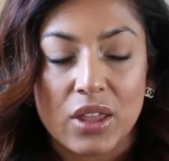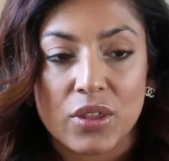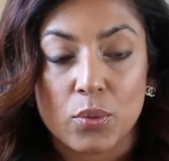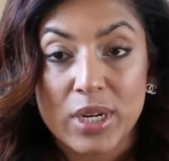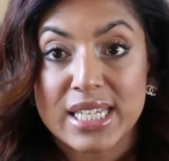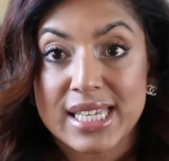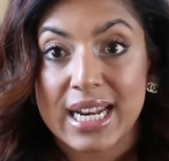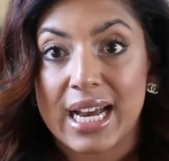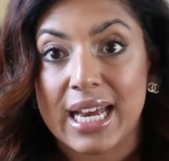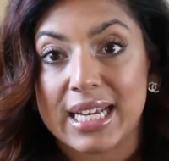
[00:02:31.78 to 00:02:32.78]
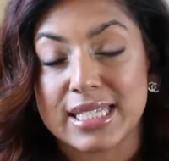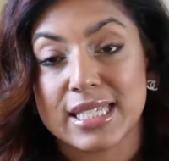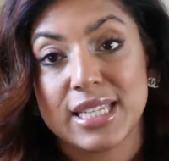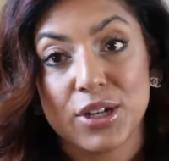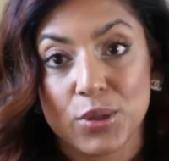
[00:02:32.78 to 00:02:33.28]
the reason I had
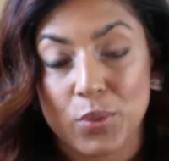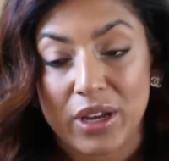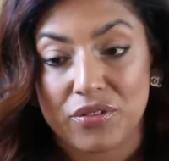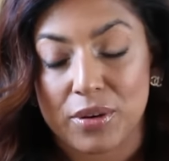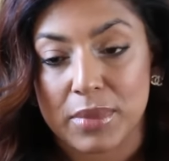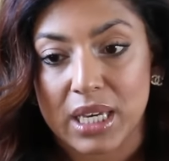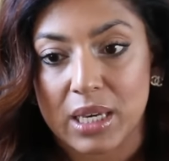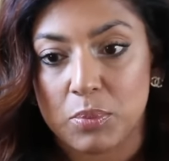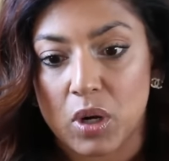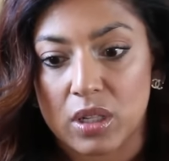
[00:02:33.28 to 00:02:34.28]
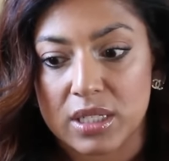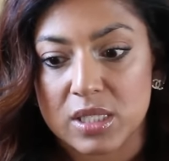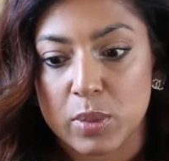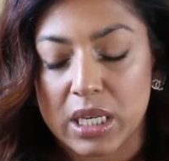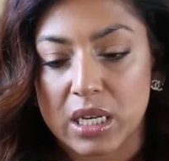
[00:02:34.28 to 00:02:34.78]
steered away from the Keepall
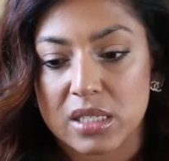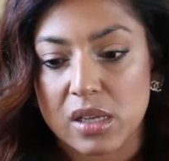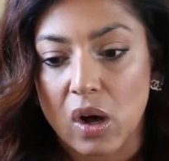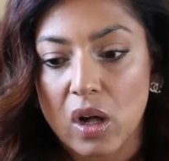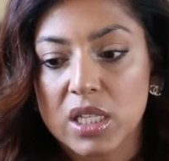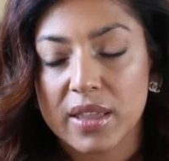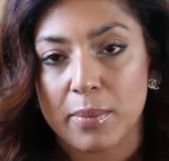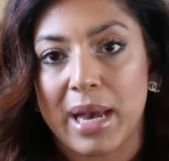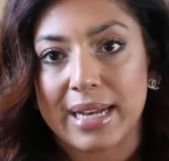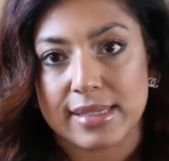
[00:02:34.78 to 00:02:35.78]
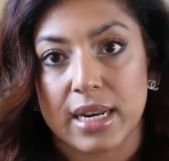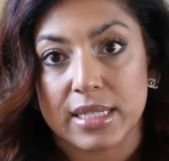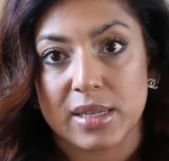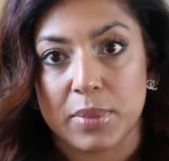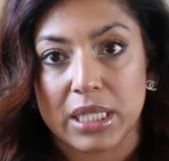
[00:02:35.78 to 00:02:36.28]
is because all of the bags that I
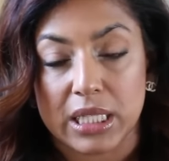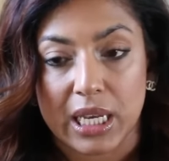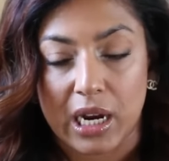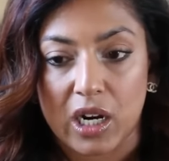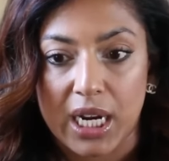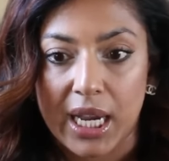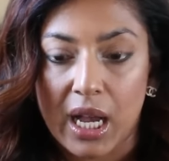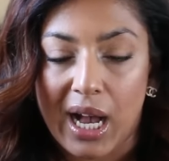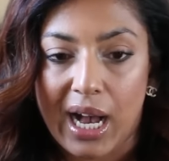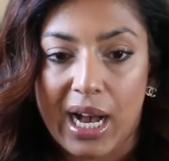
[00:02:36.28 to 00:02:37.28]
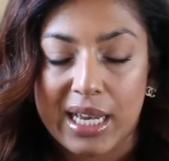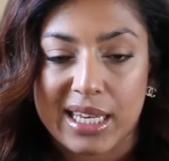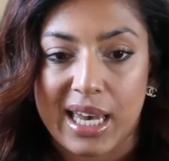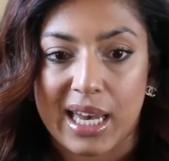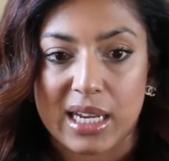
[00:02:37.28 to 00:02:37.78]
typically carry, I
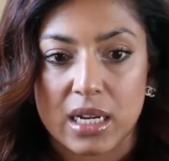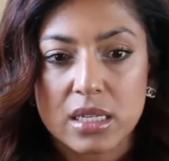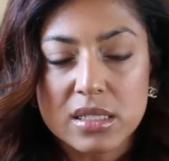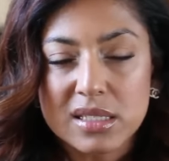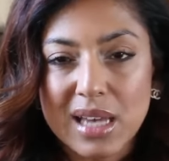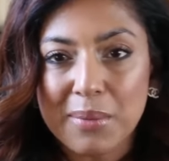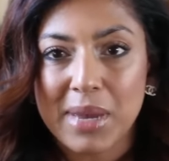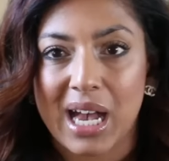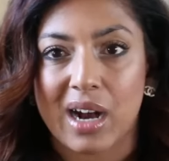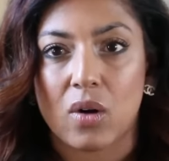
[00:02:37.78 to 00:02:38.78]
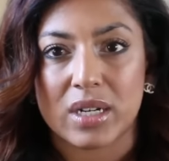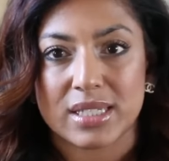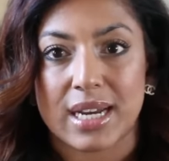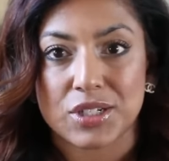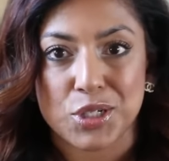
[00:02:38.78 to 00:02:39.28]
can somehow
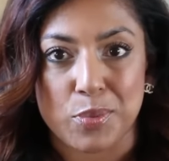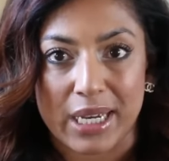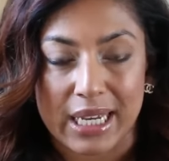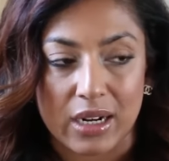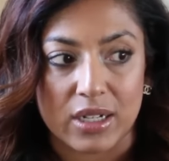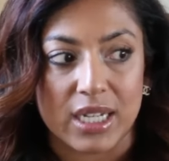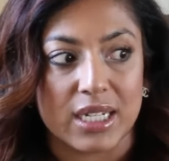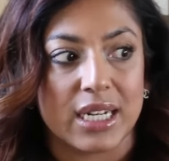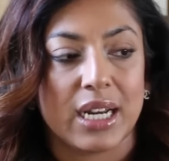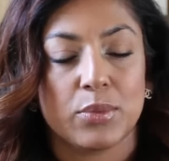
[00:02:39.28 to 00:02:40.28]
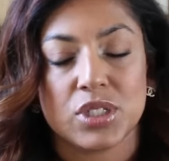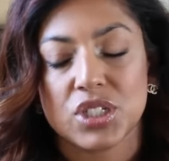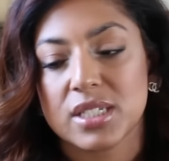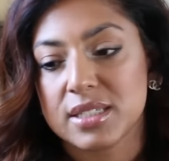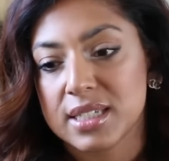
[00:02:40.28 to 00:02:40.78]
attach to my carry-on, and I was
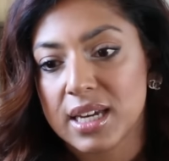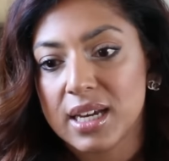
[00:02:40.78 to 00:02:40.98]
just,